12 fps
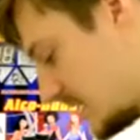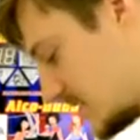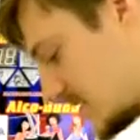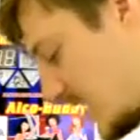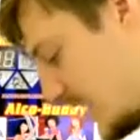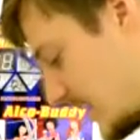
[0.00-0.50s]

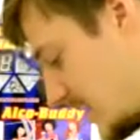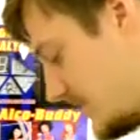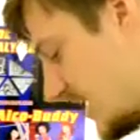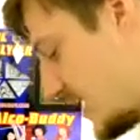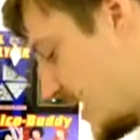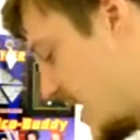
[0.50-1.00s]
It's got to keep
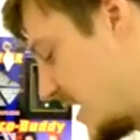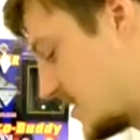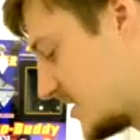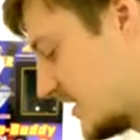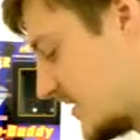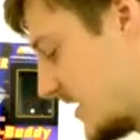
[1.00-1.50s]
my
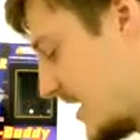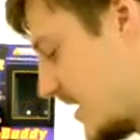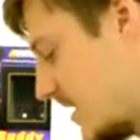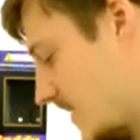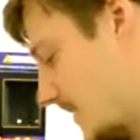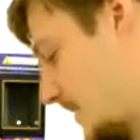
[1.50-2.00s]
cash in
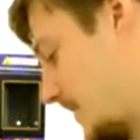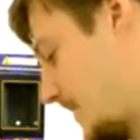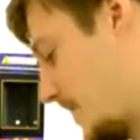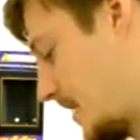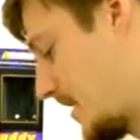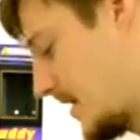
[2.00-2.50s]
there.
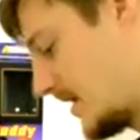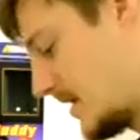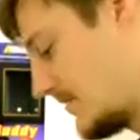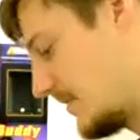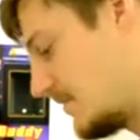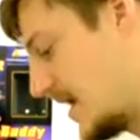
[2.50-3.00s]

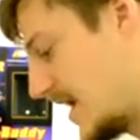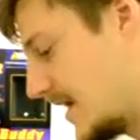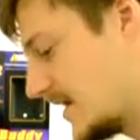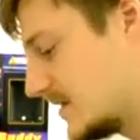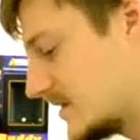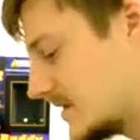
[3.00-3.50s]
Got my
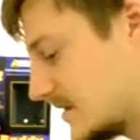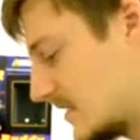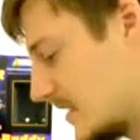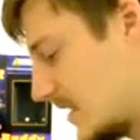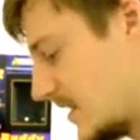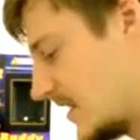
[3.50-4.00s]
pens.
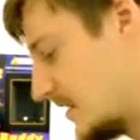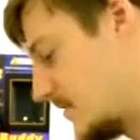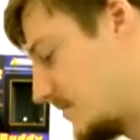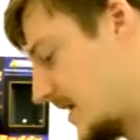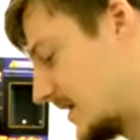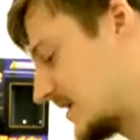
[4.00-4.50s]

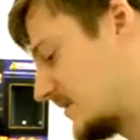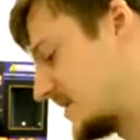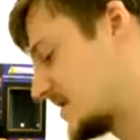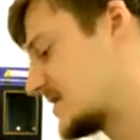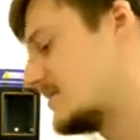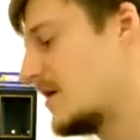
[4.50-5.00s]
Picked up a
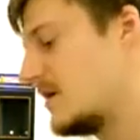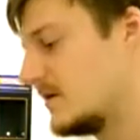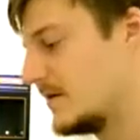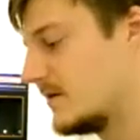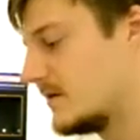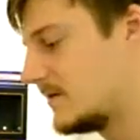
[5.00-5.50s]
small
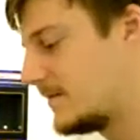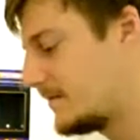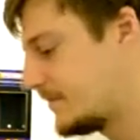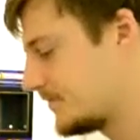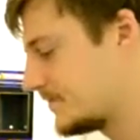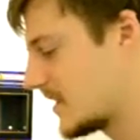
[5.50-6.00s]
little
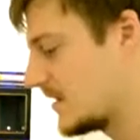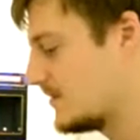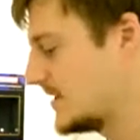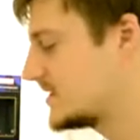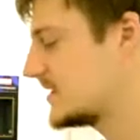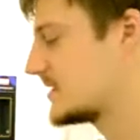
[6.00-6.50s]

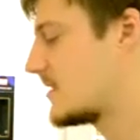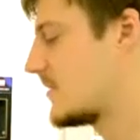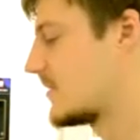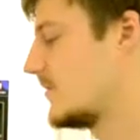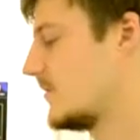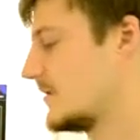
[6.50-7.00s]
business
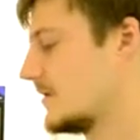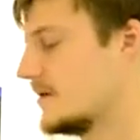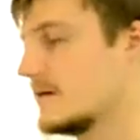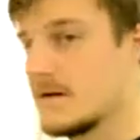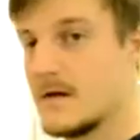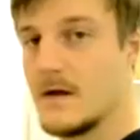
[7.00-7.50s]
card
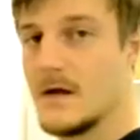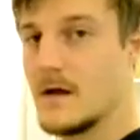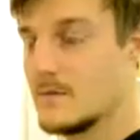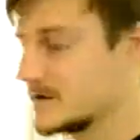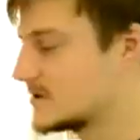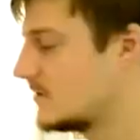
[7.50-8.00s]
holder
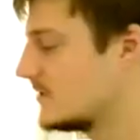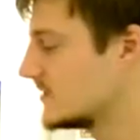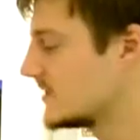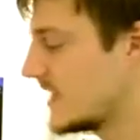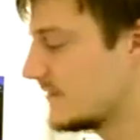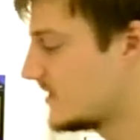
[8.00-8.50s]
which
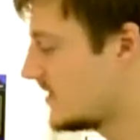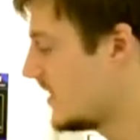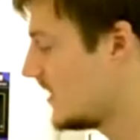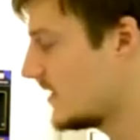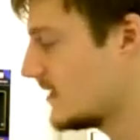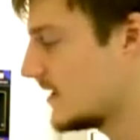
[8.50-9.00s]
holds
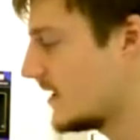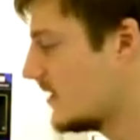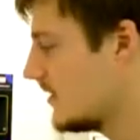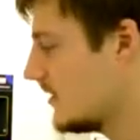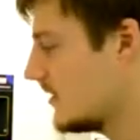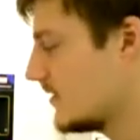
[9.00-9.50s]
everything in
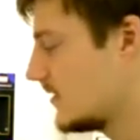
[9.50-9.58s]
there.